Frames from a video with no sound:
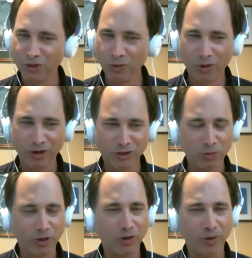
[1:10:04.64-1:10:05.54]
two more
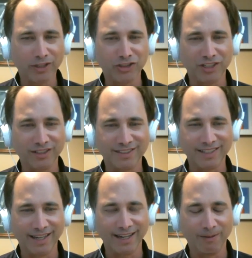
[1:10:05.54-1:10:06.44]
two more questions.
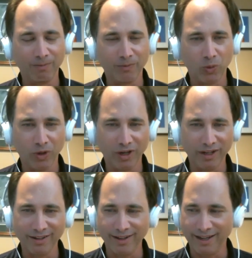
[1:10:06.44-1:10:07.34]
Um,
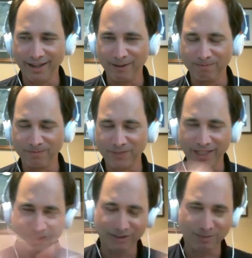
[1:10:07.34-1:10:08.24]
one, um,
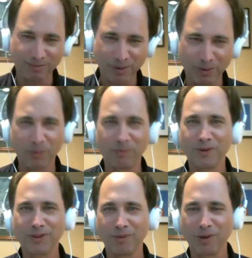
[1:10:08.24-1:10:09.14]
as people
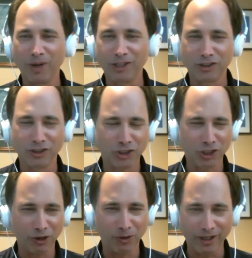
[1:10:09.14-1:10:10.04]
who watch this
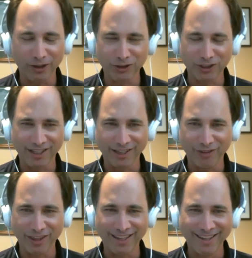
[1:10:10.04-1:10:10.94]
show, I usually
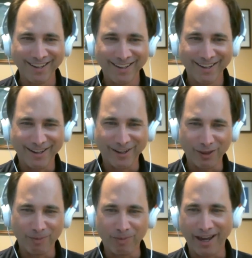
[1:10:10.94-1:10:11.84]
give the
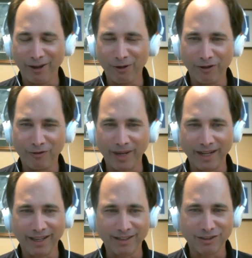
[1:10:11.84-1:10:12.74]
uh, the bio of
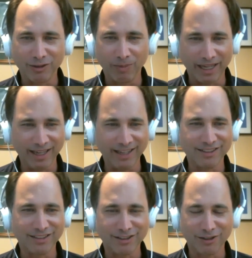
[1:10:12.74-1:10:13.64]
my guests to my
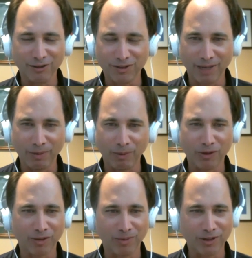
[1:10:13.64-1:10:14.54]
kids to to come up
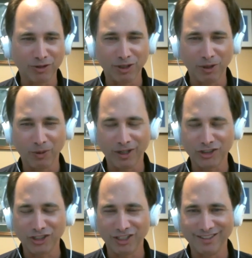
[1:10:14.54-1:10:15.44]
with some interesting
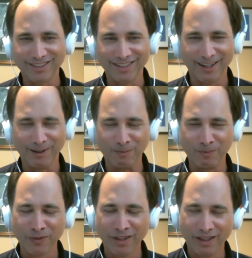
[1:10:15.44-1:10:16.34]
questions.
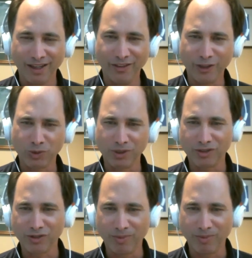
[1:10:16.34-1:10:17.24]
Um, and this one
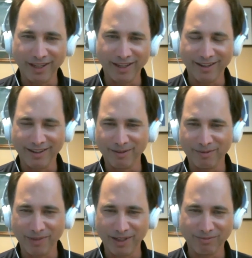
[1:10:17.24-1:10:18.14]
is from my uh,
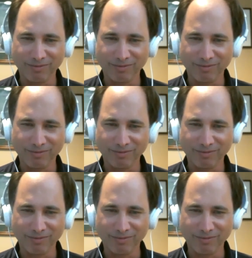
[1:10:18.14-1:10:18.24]
my.